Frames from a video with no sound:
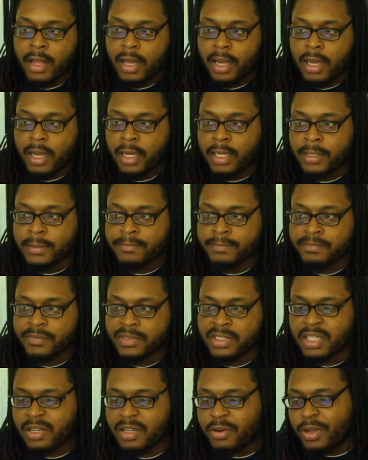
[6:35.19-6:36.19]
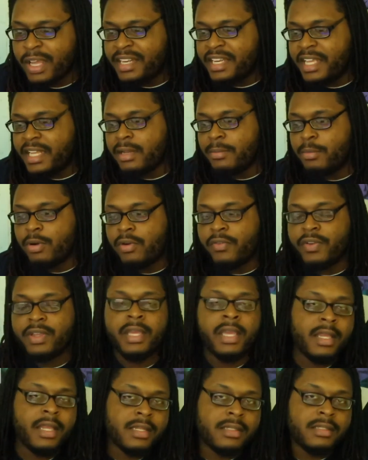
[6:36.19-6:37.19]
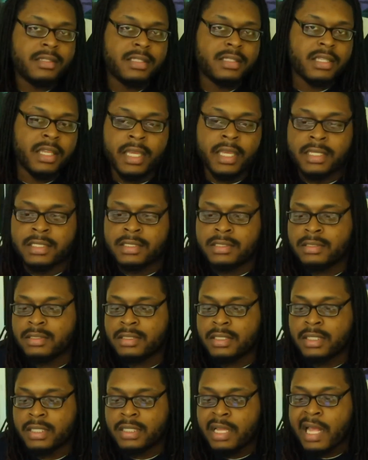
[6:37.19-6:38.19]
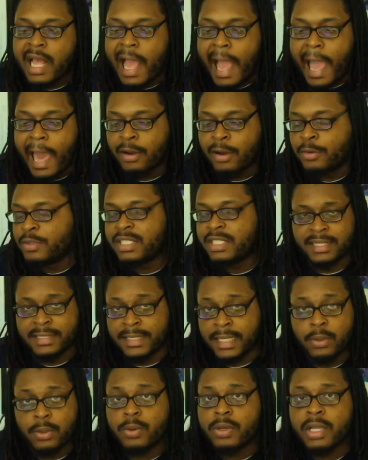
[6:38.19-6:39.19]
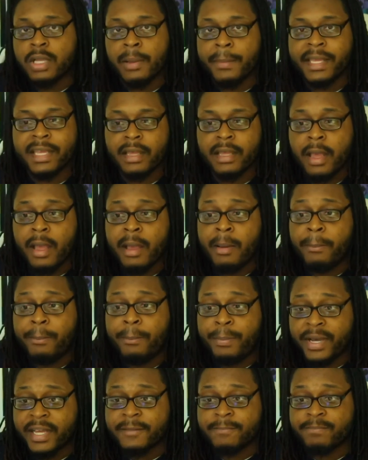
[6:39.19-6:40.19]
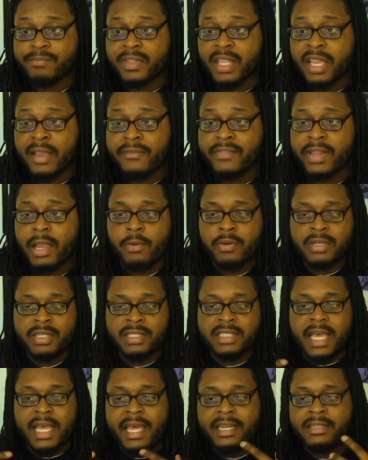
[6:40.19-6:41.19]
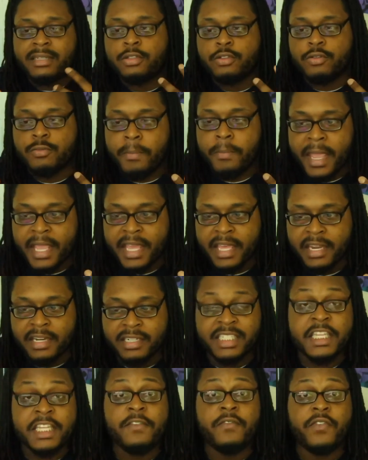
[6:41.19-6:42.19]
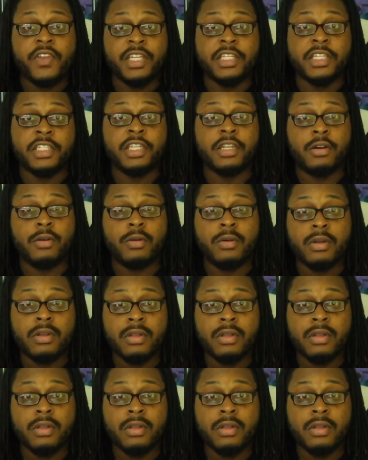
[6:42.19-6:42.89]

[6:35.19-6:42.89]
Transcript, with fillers: And then the movie ends, and I don't see a sequel coming, but if they were to decide to make it a TV show